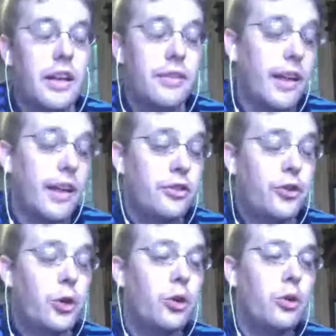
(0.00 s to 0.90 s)
That's
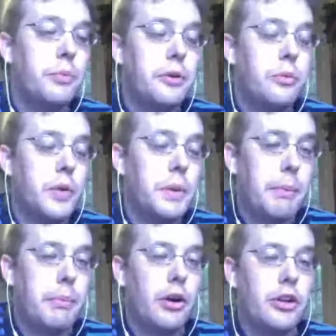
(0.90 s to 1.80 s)
true, but
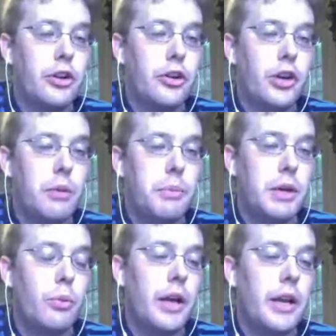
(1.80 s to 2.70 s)
remember, you're going to be
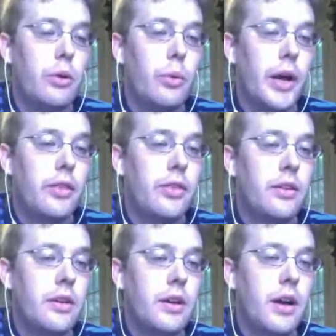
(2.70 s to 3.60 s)
running with
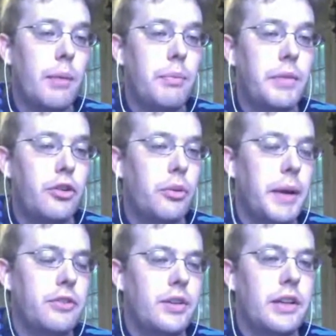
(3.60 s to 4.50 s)
these are
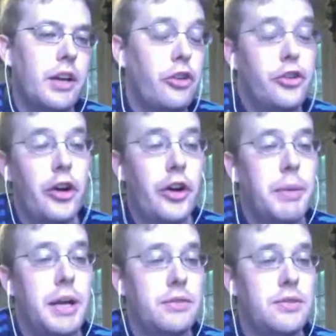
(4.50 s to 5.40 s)
basically on chariot
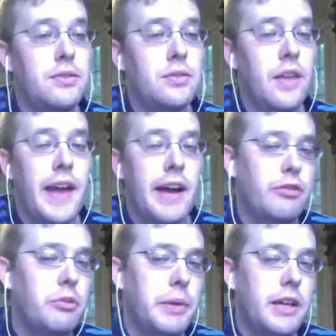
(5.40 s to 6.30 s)
bases, and they have
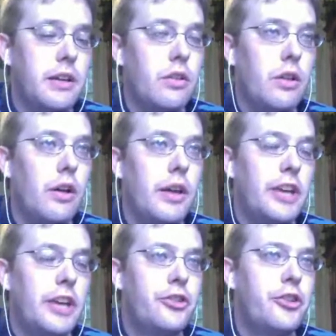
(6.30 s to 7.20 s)
to be,
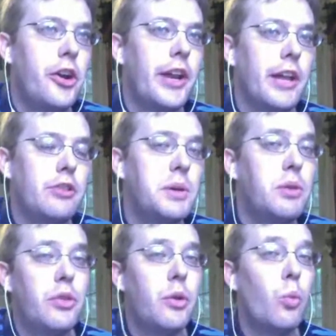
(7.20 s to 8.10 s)
each chariot has to be
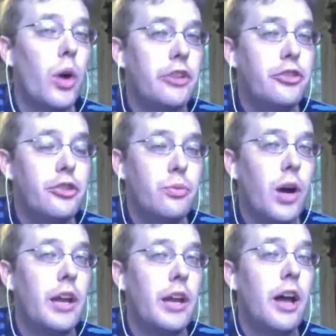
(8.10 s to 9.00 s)
within 1 inch of
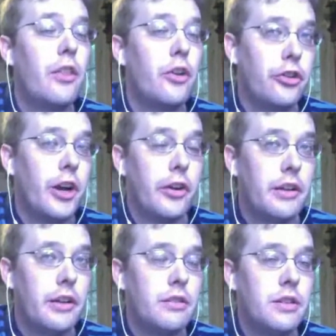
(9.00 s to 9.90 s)
another chariot,